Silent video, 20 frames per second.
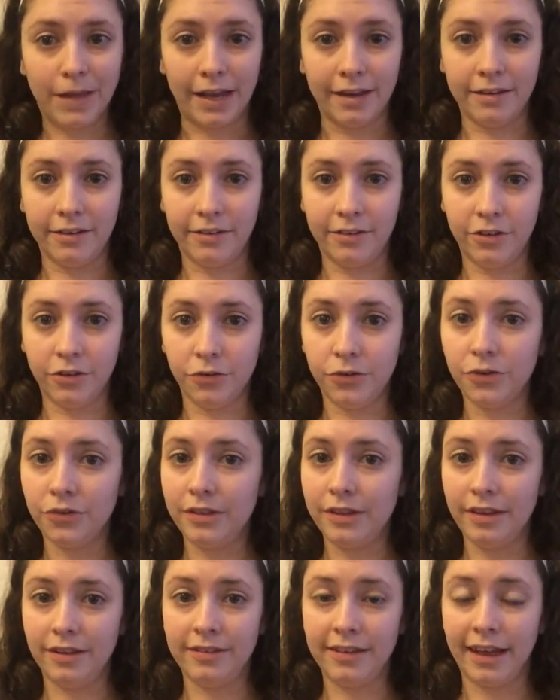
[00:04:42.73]
I don't know
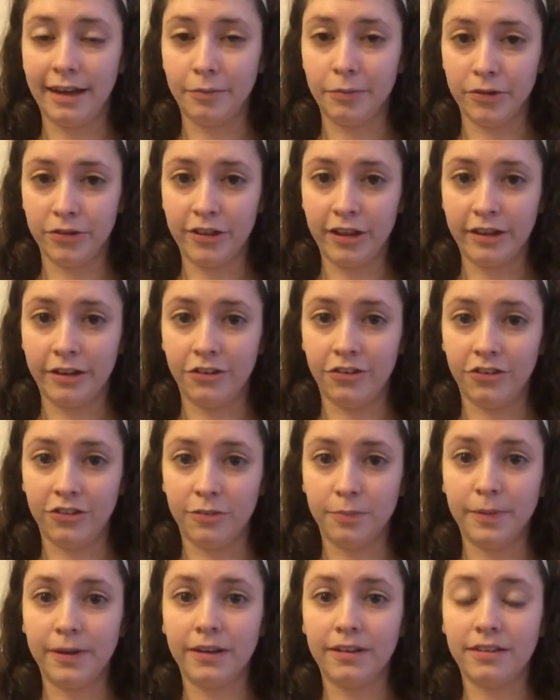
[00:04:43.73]
the exact
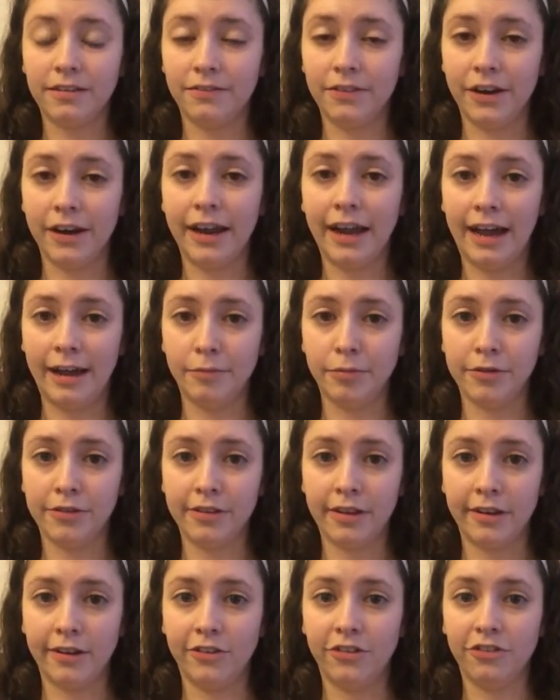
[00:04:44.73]
percentages, but it's a very high
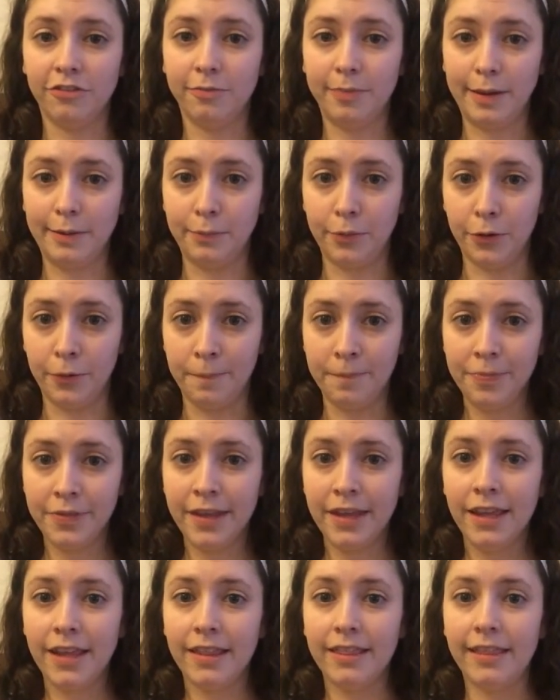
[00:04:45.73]
percentage of people
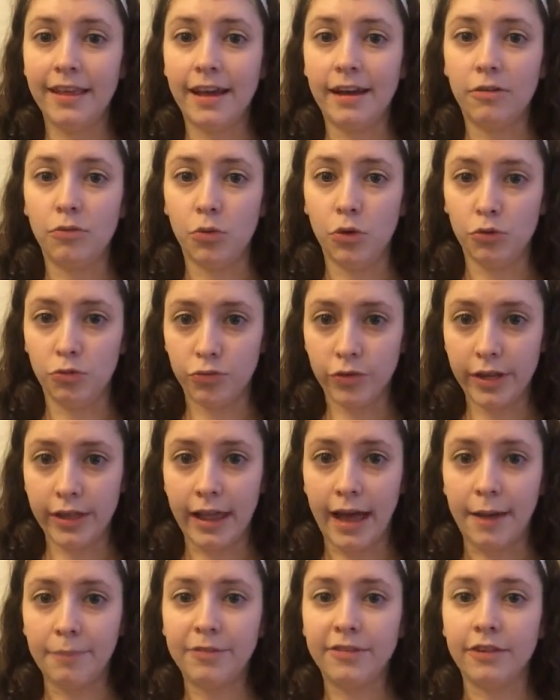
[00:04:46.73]
that will
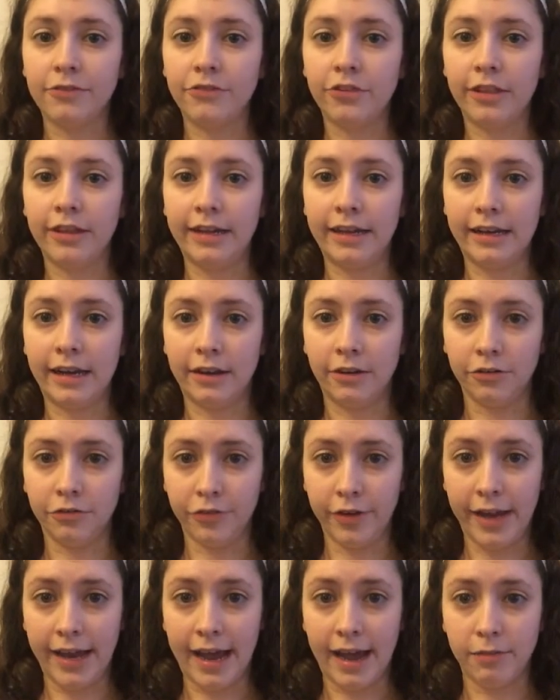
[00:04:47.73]
relapse after they get out
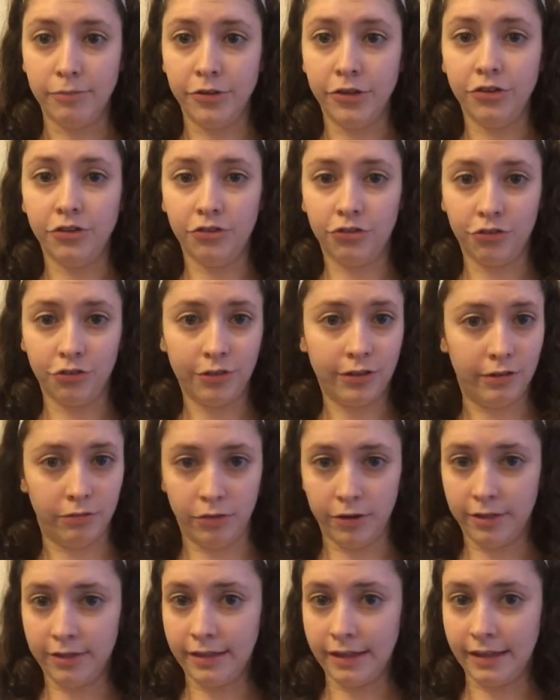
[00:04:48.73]
of rehab, usually
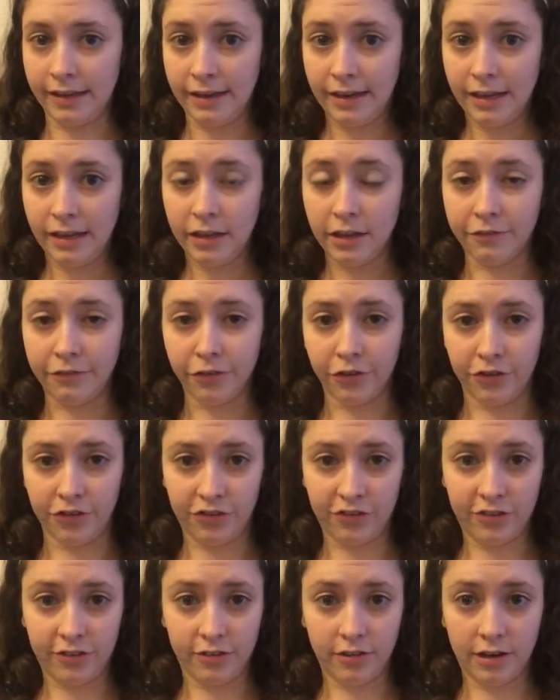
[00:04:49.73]
within the
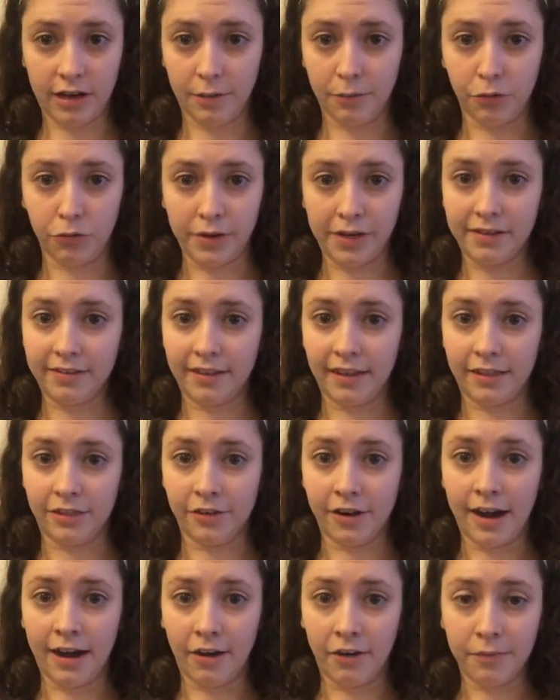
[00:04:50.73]
first couple weeks that
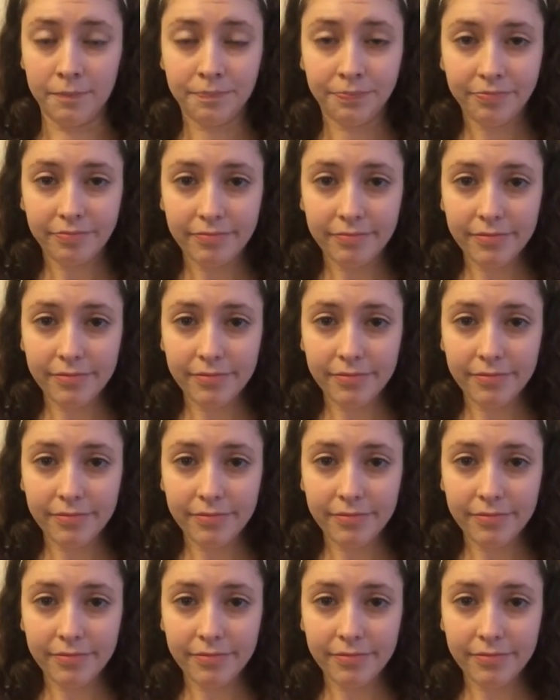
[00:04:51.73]
they're out.